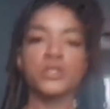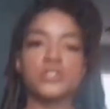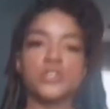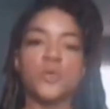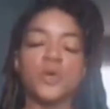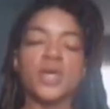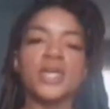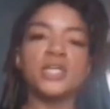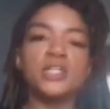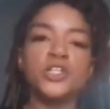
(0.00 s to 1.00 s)
So
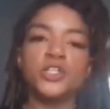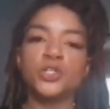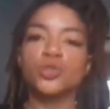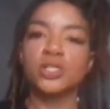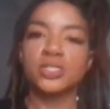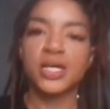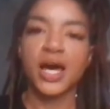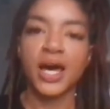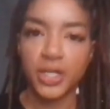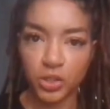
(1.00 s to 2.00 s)
in your
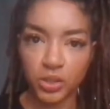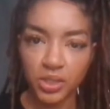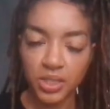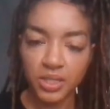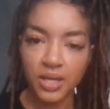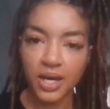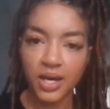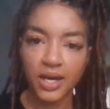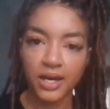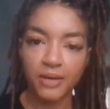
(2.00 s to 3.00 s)
title,
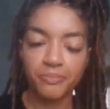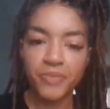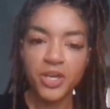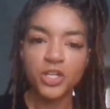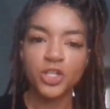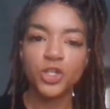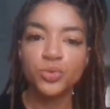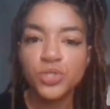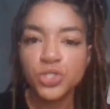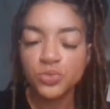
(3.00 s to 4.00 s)

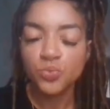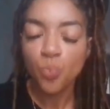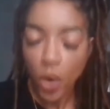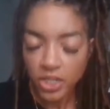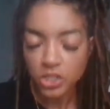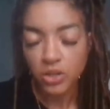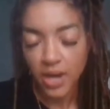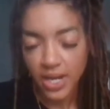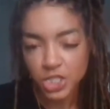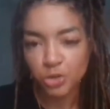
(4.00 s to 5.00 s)
you want to
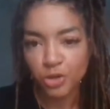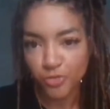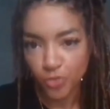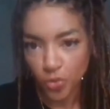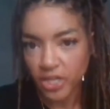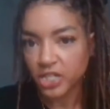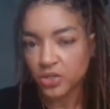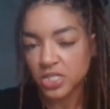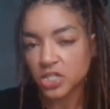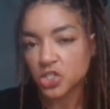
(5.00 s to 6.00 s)
try to avoid
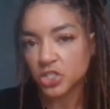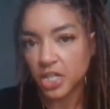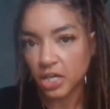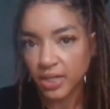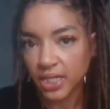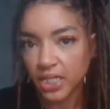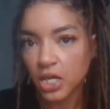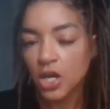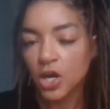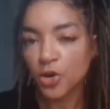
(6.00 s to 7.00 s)
using generic,
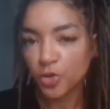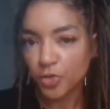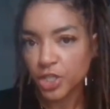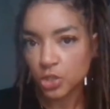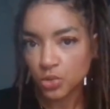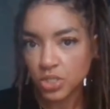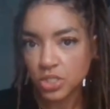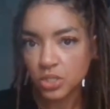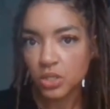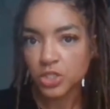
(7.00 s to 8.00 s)

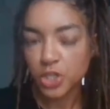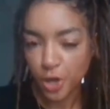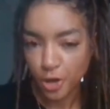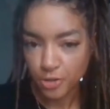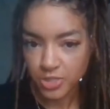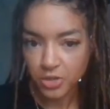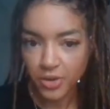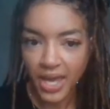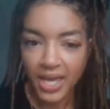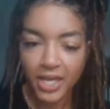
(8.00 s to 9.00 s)
overused terms.
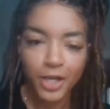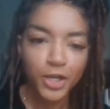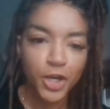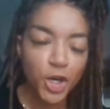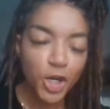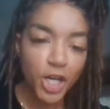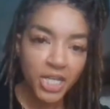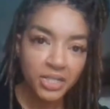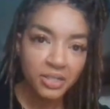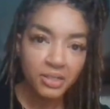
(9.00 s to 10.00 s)
Okay.
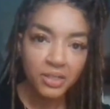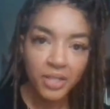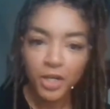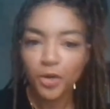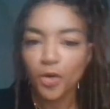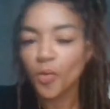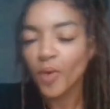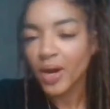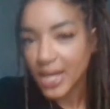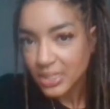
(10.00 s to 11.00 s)
Good,
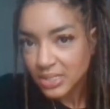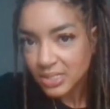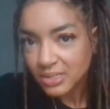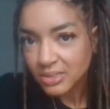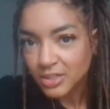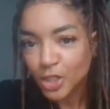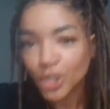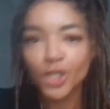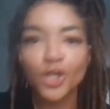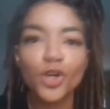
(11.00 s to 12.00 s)
great,
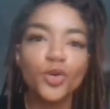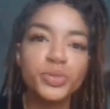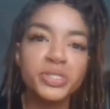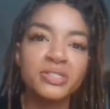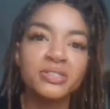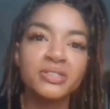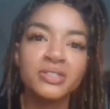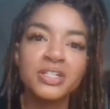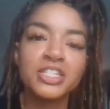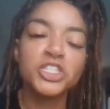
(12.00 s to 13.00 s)
cute,
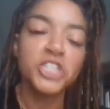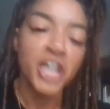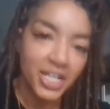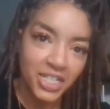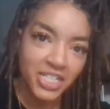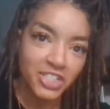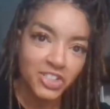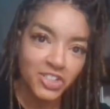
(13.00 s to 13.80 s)
stylish.